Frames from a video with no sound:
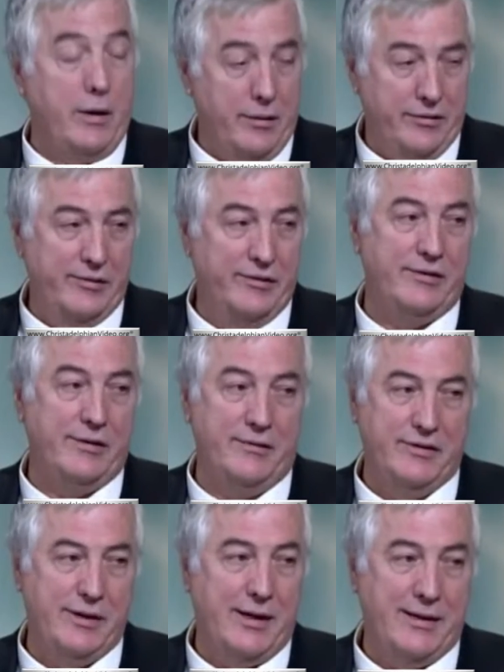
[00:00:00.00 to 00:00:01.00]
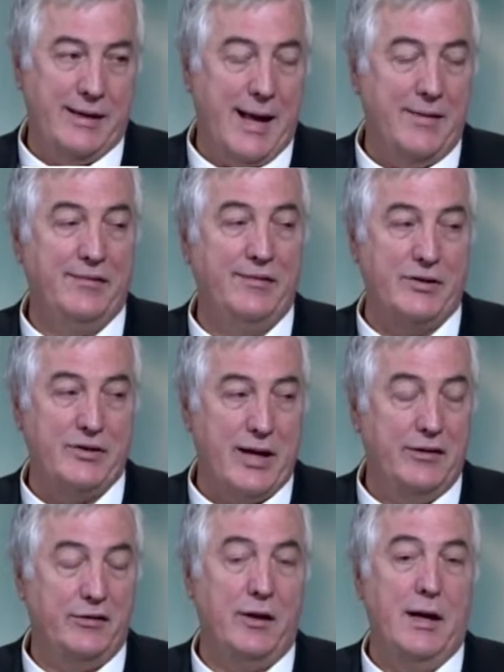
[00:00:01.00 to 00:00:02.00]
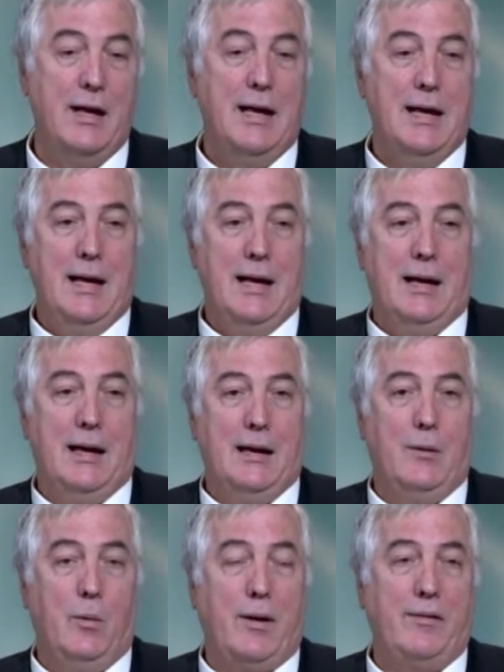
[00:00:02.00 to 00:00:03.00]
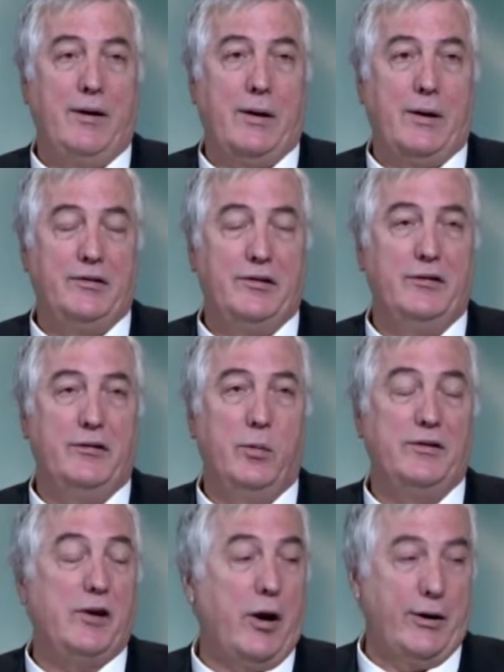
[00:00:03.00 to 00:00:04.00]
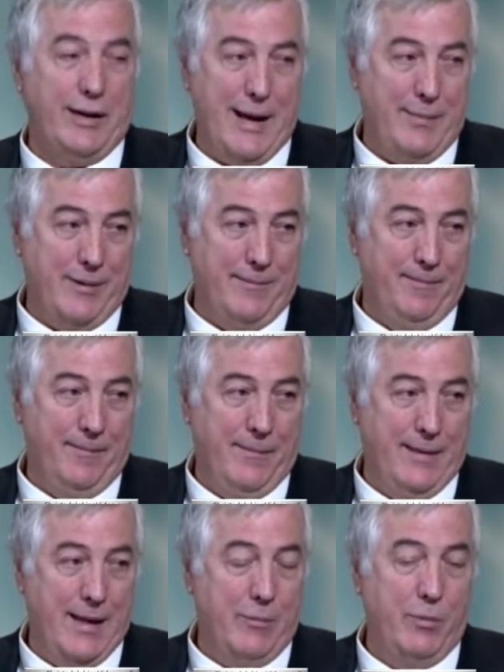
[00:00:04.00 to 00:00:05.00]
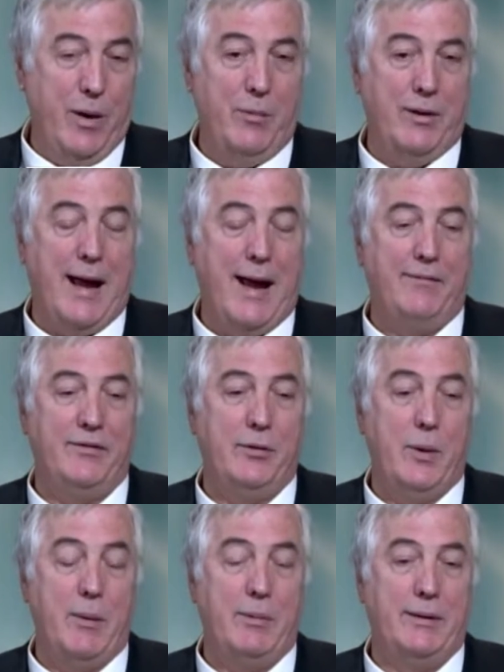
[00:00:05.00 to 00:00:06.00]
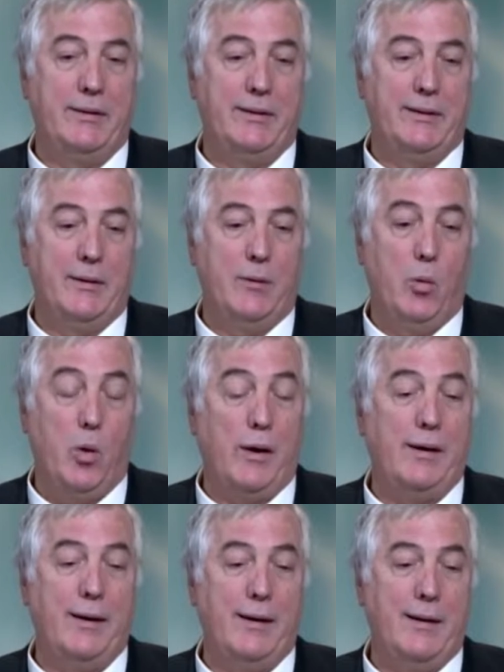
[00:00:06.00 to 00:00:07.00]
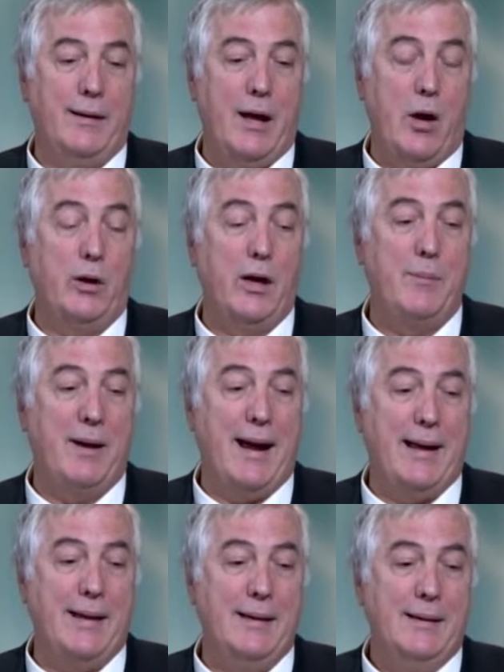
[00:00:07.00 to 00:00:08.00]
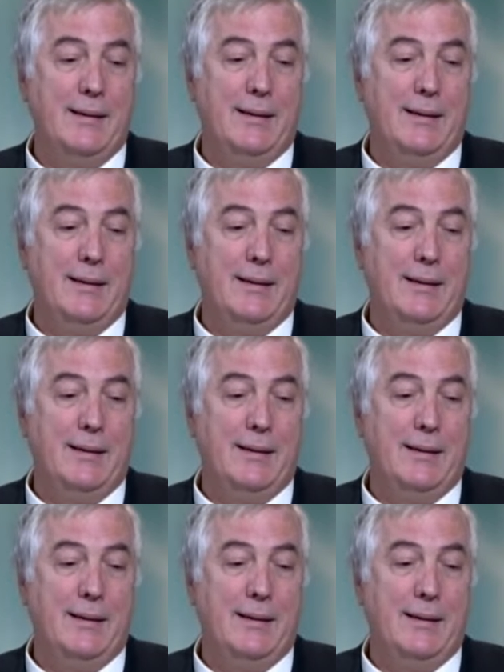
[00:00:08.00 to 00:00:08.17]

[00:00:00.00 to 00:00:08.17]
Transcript: curses of sin and death, such as uh, one of the curses was hard labor, that we would have to, we would uh, work uh, only by